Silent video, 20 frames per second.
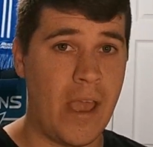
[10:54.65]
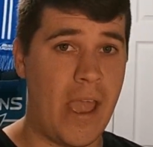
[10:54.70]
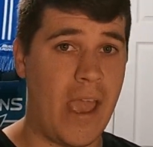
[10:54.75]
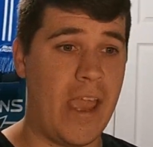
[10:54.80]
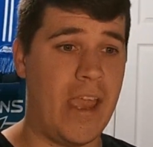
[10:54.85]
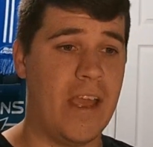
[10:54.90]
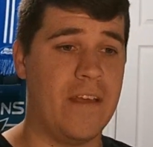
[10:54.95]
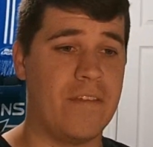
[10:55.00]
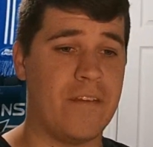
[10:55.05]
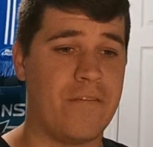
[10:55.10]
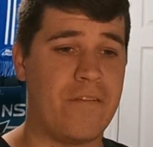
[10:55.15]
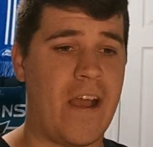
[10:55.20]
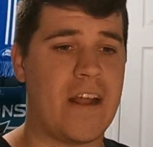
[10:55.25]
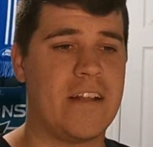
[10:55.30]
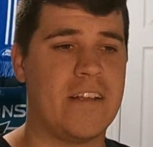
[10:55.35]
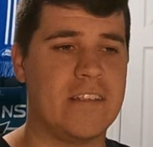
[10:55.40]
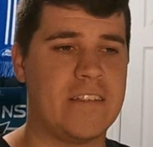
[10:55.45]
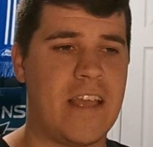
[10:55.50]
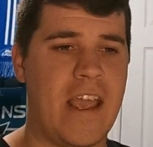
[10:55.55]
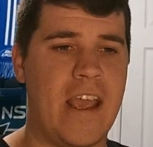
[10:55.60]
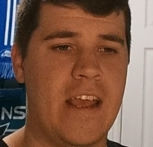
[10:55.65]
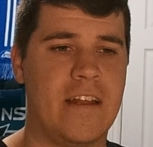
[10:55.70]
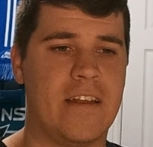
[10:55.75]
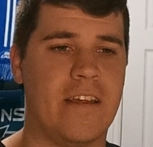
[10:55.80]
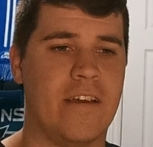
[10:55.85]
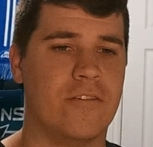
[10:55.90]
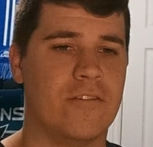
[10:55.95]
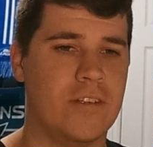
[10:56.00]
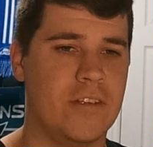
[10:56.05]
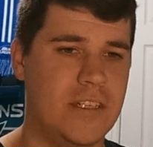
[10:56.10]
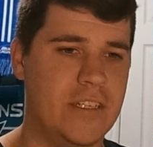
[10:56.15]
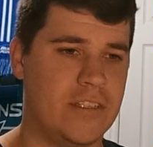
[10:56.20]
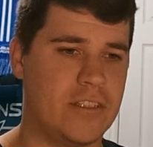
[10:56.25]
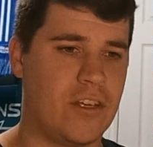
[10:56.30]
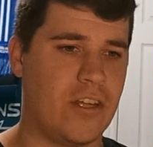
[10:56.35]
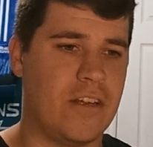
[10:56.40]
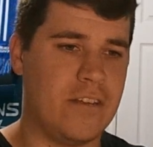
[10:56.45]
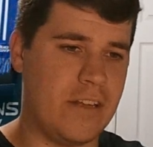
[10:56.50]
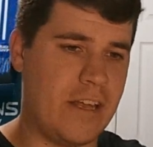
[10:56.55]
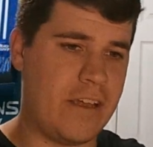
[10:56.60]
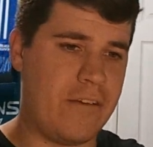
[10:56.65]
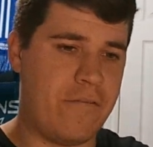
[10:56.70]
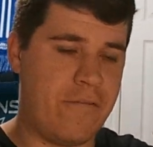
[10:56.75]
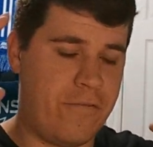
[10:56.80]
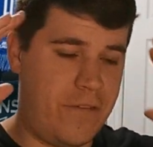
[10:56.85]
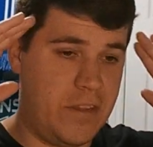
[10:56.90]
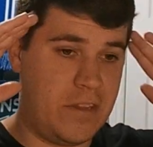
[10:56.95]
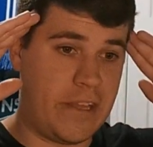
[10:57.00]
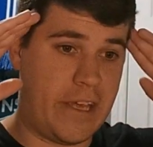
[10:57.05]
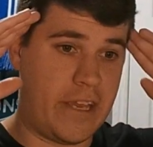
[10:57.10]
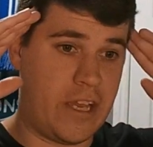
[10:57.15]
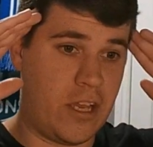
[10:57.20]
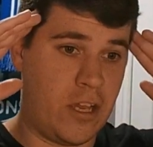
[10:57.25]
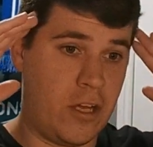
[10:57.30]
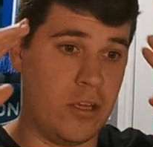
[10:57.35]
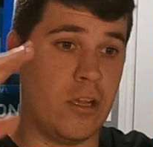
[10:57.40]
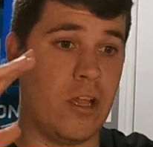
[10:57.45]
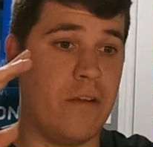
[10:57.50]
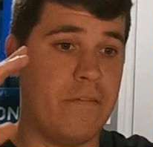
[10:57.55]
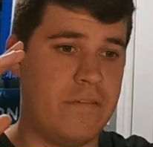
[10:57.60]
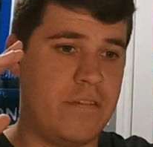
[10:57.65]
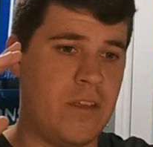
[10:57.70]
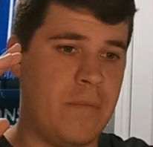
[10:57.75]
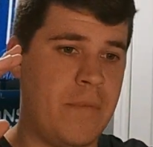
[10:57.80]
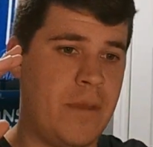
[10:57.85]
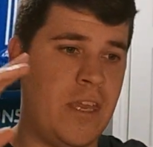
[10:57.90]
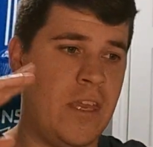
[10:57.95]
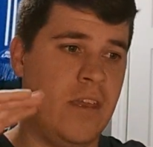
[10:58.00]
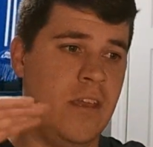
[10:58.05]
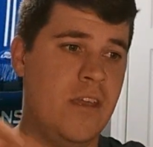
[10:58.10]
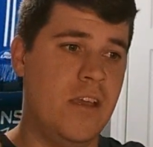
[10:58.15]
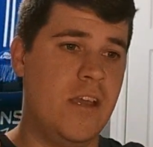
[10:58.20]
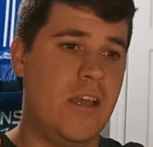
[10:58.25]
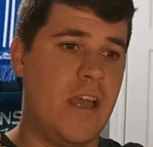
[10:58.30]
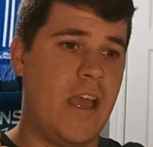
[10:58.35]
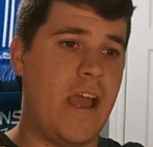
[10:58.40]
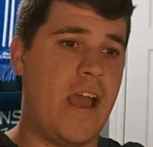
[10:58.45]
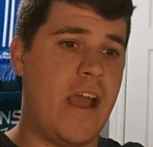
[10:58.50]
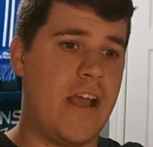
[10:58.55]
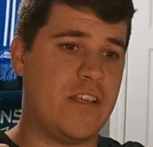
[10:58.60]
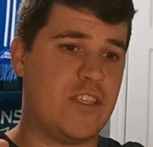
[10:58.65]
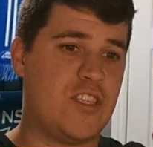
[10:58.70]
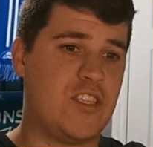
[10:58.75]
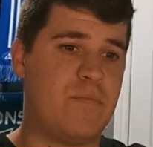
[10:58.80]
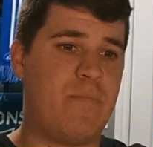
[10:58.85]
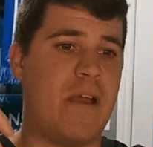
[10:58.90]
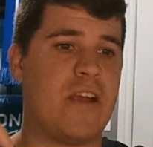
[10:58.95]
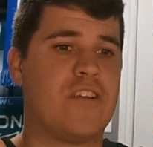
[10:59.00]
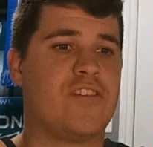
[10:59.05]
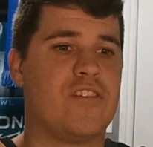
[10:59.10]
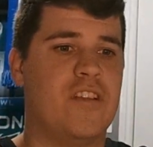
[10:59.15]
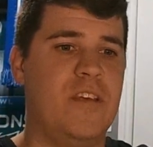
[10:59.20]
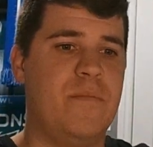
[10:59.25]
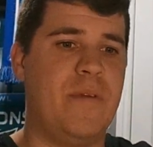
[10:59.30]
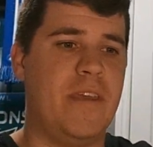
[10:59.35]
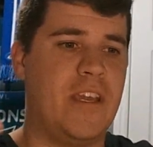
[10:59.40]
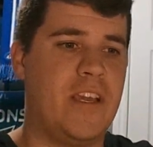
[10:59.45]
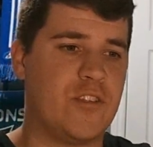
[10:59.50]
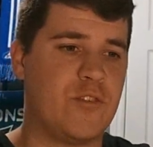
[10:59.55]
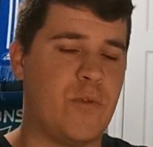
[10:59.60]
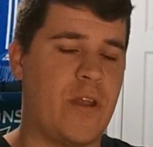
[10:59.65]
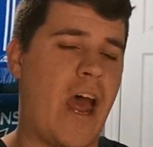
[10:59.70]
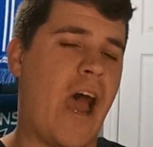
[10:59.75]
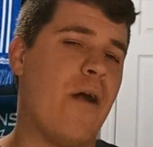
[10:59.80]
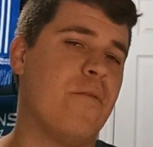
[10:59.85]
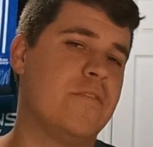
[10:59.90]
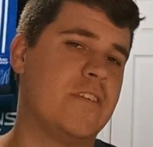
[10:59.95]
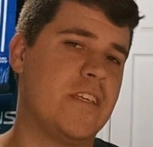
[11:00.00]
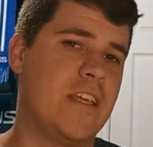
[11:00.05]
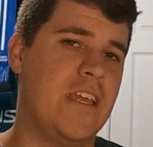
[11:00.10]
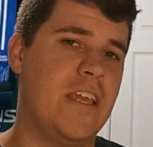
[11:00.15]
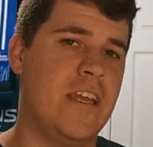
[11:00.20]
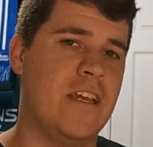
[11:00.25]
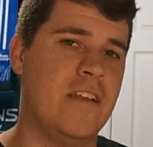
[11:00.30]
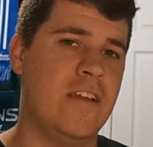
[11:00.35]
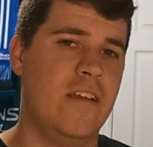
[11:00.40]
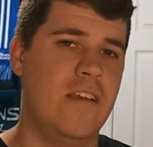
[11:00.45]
And the fact that it's handheld is gonna like fit like a glove to me, especially because when I was a kid,